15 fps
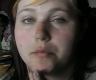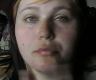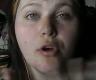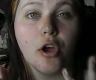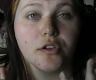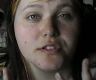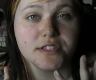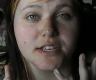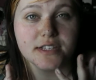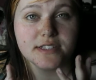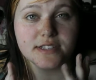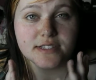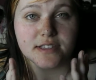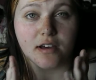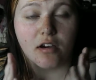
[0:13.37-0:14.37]

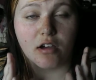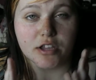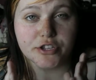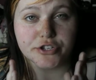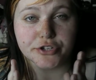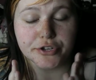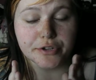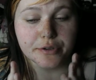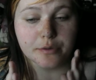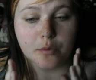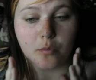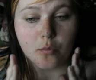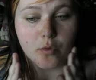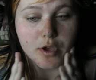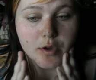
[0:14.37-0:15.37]
processes that I
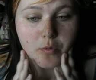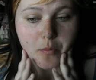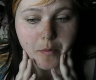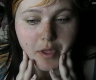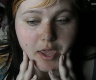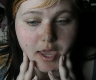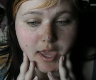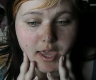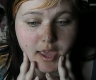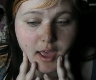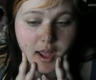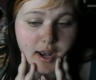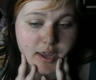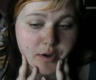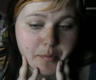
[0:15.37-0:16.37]
do will be
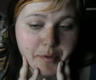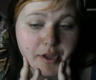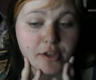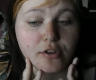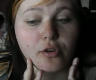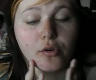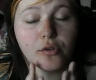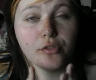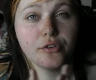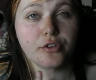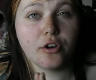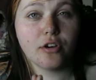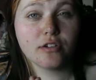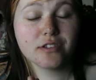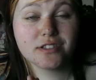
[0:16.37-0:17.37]
a little bit
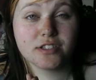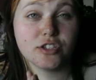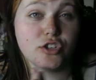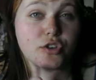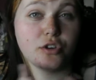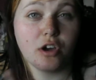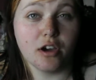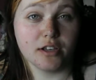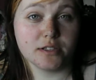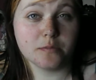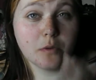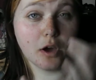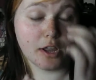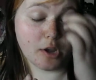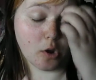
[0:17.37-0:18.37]
unorthodox and you guys
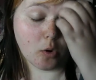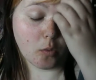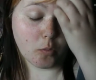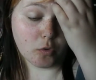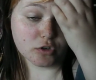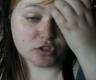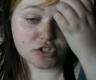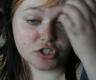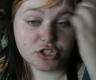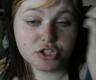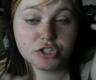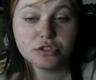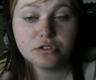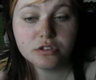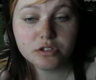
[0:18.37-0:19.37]
might not want to
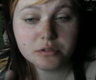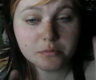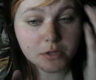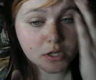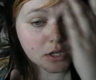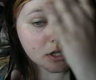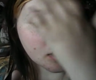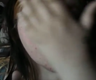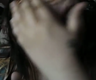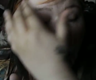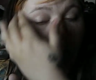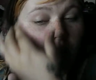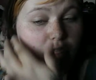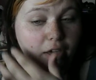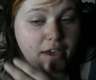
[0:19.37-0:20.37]
do them.
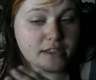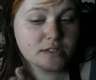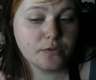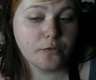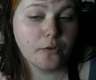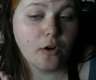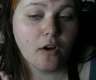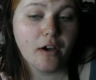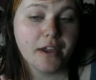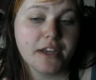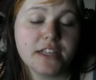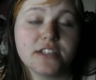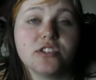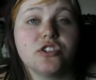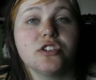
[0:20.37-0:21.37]
That is
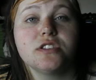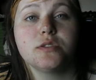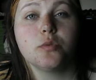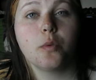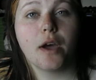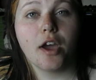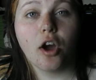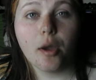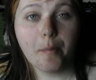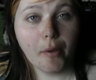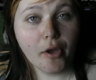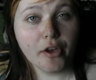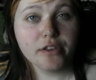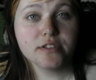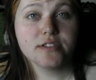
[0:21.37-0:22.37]
fine, it's just the way I
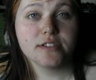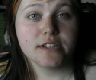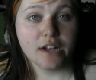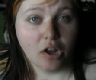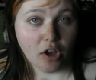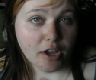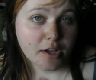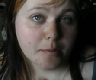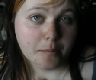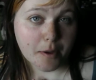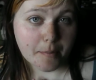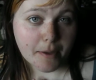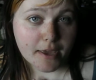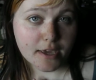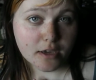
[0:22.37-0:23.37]
personally like
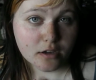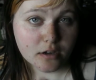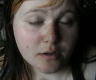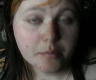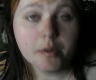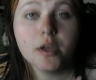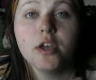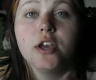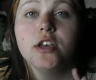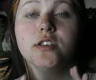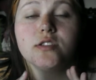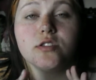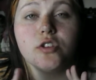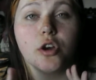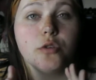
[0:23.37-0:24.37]
my makeup,
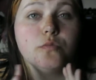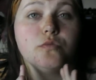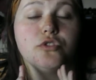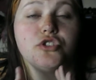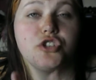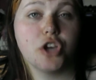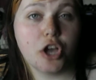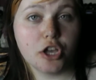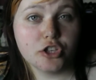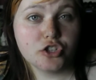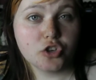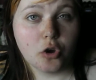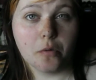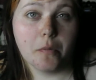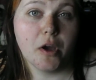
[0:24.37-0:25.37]
so don't
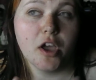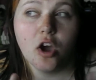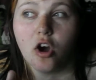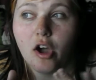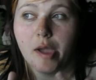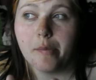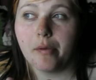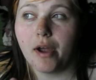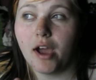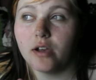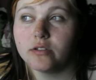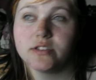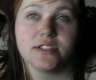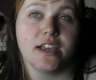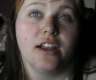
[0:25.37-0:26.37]
judge on my
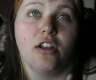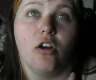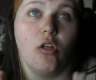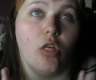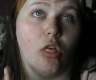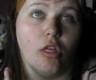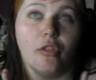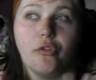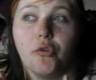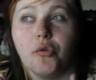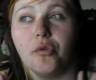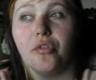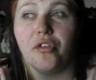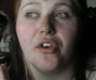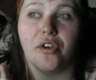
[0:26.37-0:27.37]
eyebrows saying like, oh,
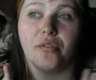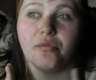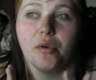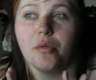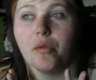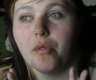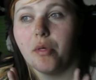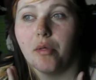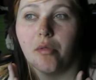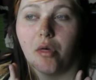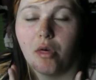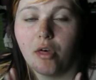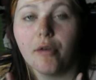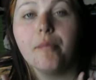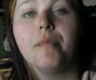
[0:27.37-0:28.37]
too thick, blah, blah, blah,
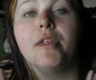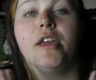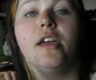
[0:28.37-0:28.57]
blah.